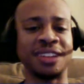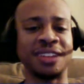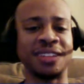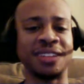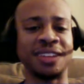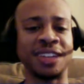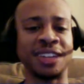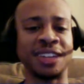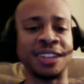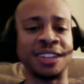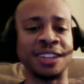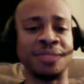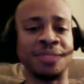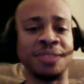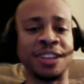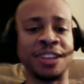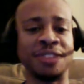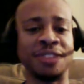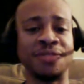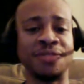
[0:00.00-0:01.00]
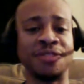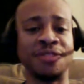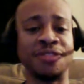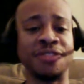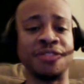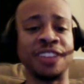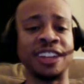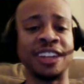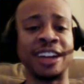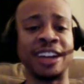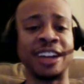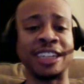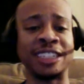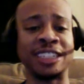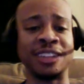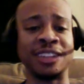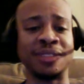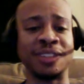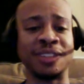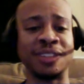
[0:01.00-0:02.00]
He could be a villain. I just
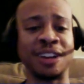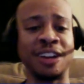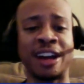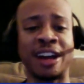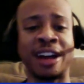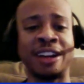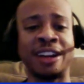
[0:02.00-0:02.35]
don't know. I